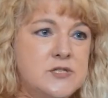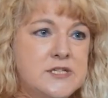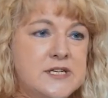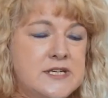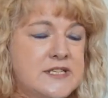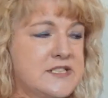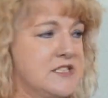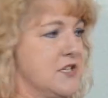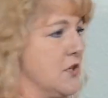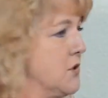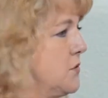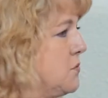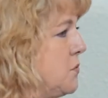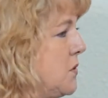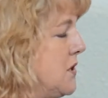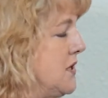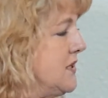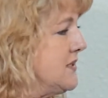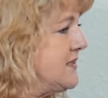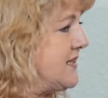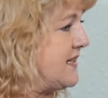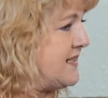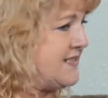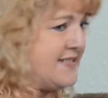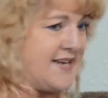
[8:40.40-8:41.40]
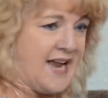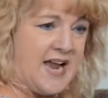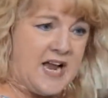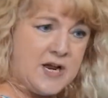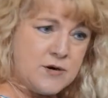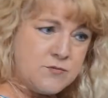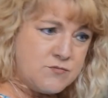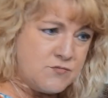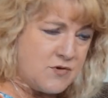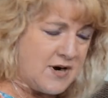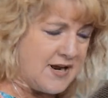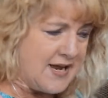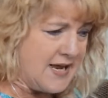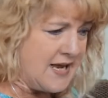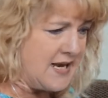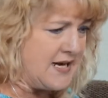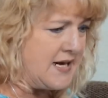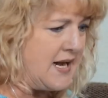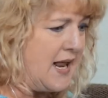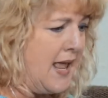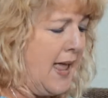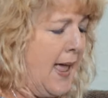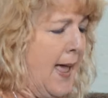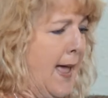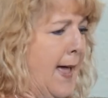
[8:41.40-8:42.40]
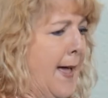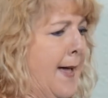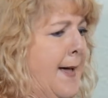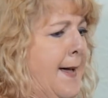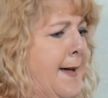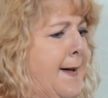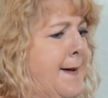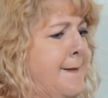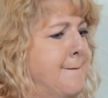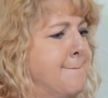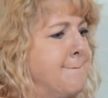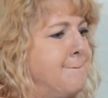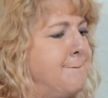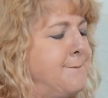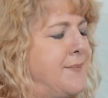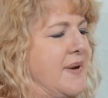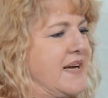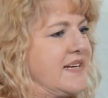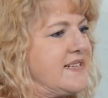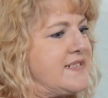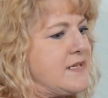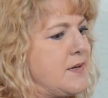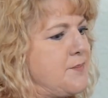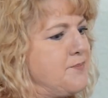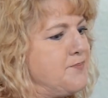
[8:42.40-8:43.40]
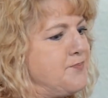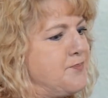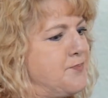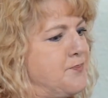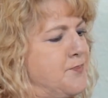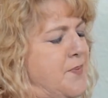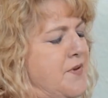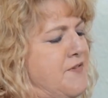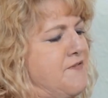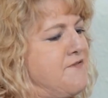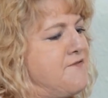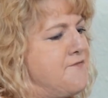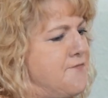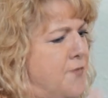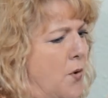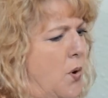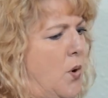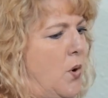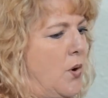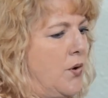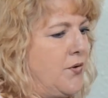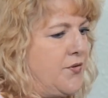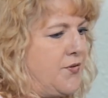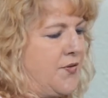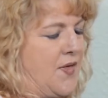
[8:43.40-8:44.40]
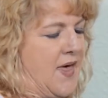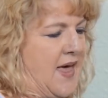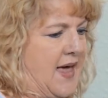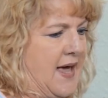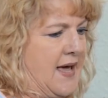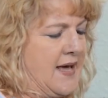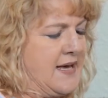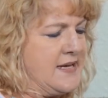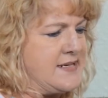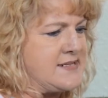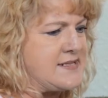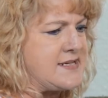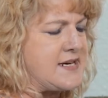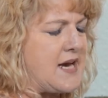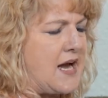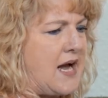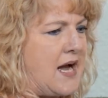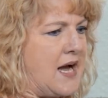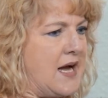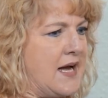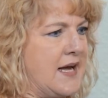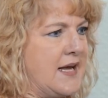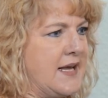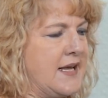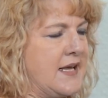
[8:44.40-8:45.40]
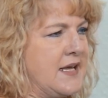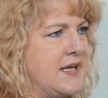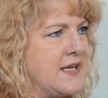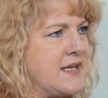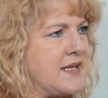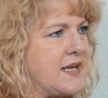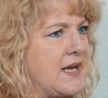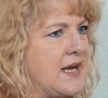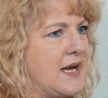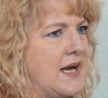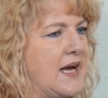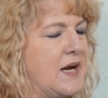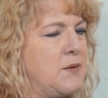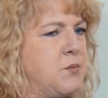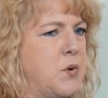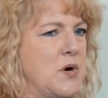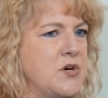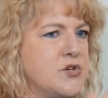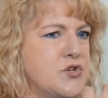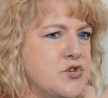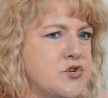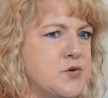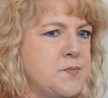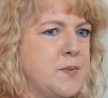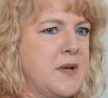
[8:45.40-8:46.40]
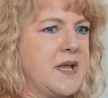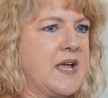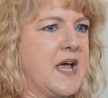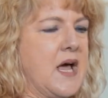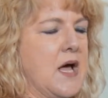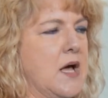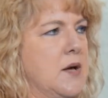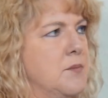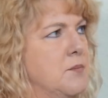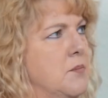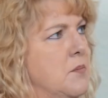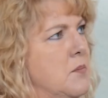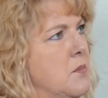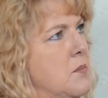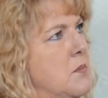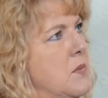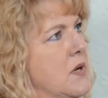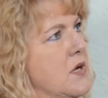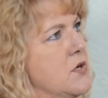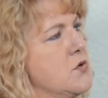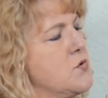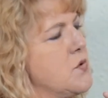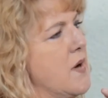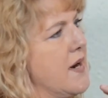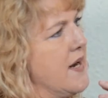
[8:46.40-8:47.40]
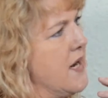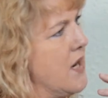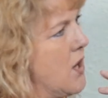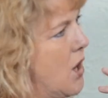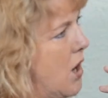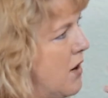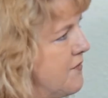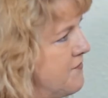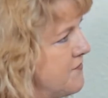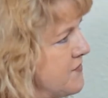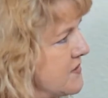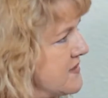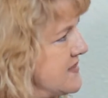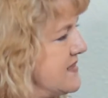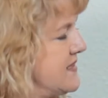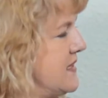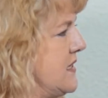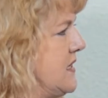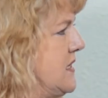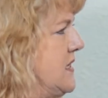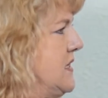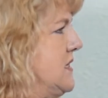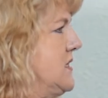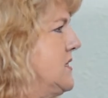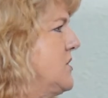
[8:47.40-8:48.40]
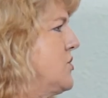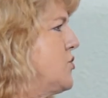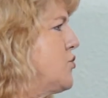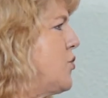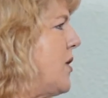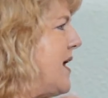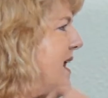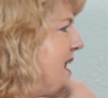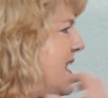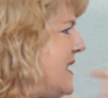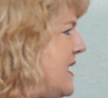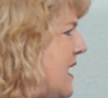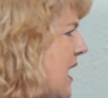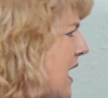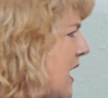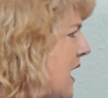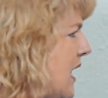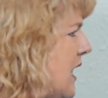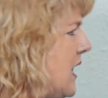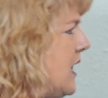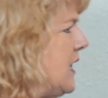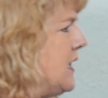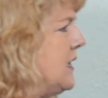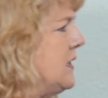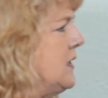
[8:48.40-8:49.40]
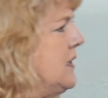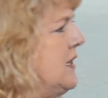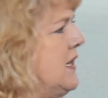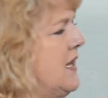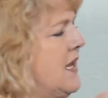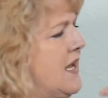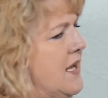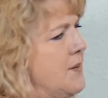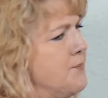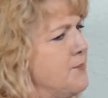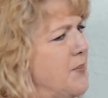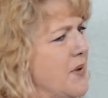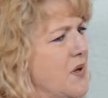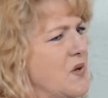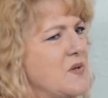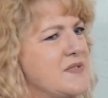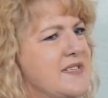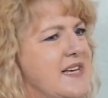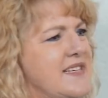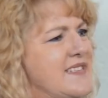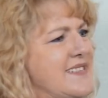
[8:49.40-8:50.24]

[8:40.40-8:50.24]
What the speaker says: years it was a down run. But before that, I wanted to become a training officer, a trainer, because I